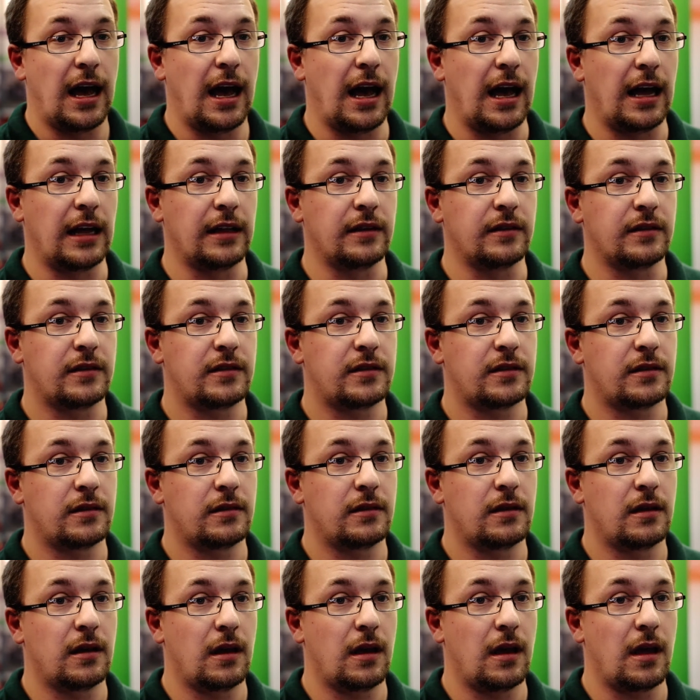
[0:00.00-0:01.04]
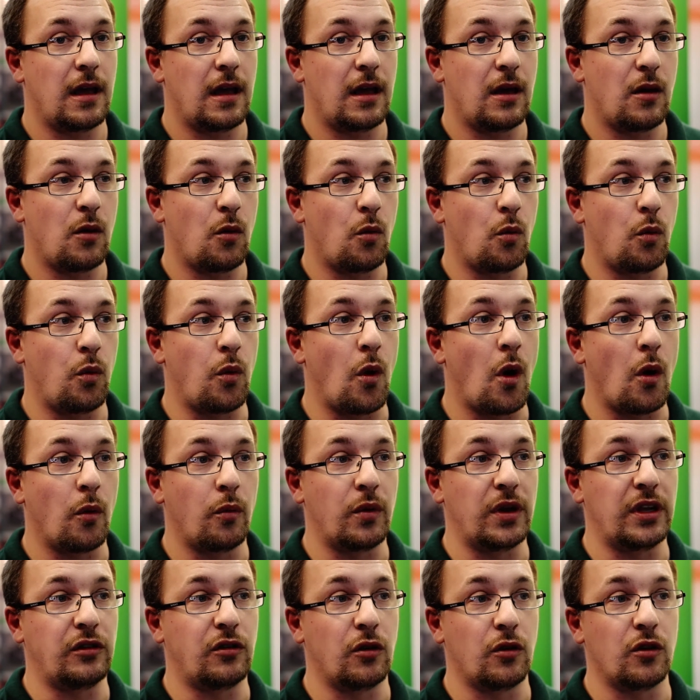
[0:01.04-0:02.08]
And what
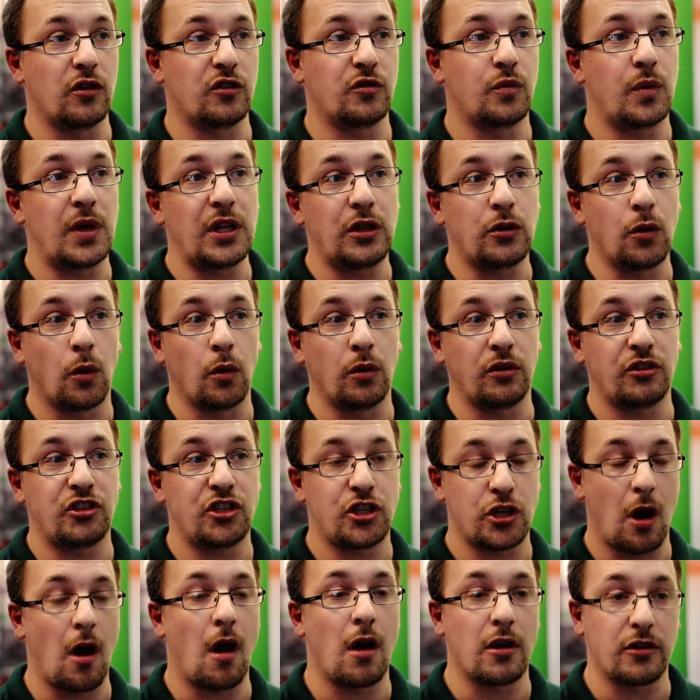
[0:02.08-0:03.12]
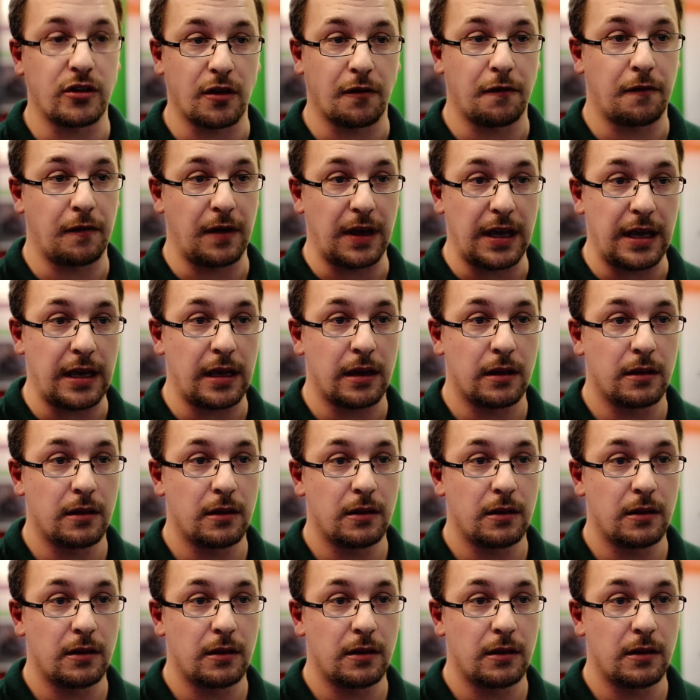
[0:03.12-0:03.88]
we do is we don't charge a fee